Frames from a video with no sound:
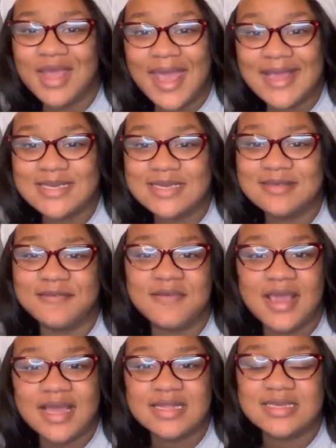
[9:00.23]
It's just a
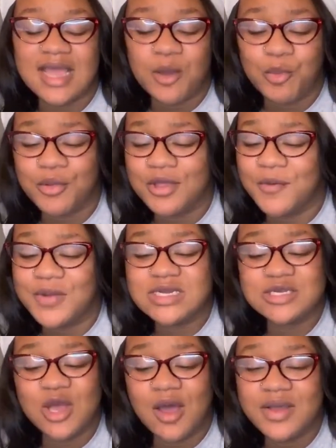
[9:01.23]
vegan staple that we
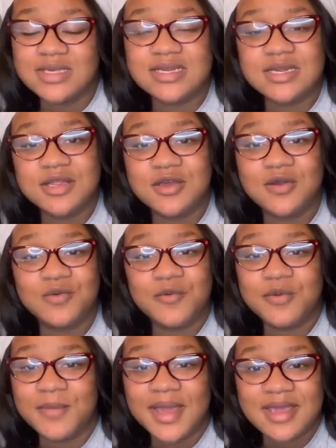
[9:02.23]
just always include when
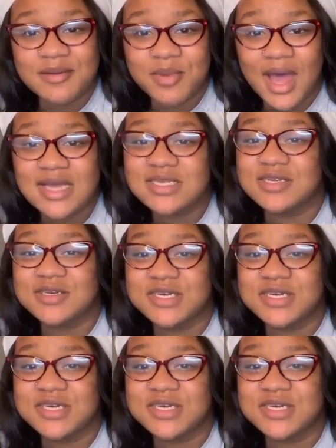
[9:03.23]
we're making pasta